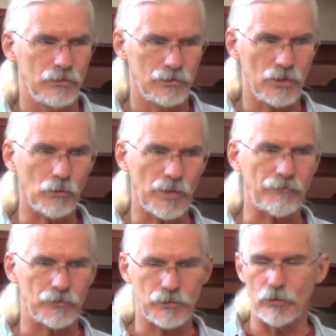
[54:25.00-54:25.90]
there's no
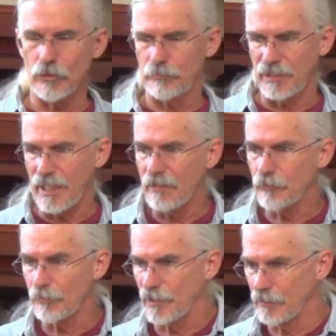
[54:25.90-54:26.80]
reference to her
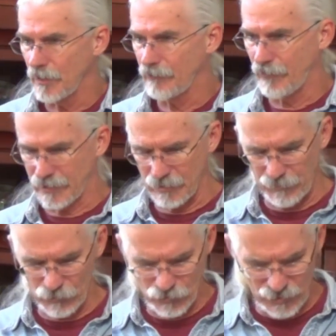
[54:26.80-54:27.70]
behavior being affected,
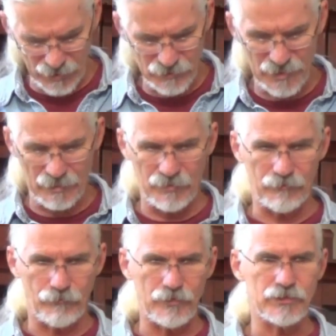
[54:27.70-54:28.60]
but she does have a
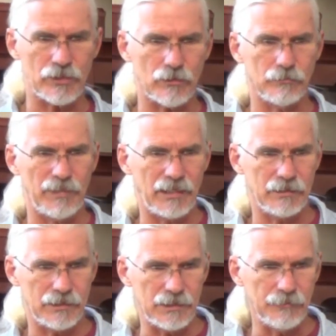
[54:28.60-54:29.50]
physical
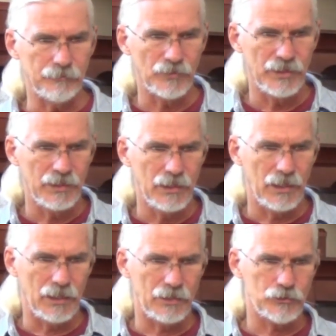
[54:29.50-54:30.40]
malady,
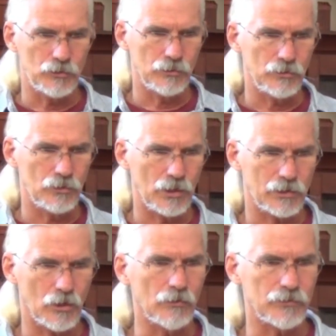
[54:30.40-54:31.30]
uh, a
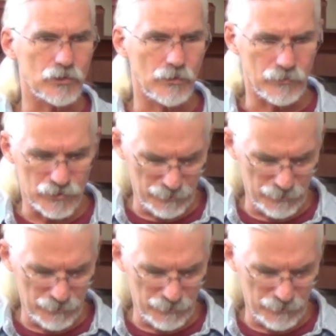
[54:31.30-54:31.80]
curvature of her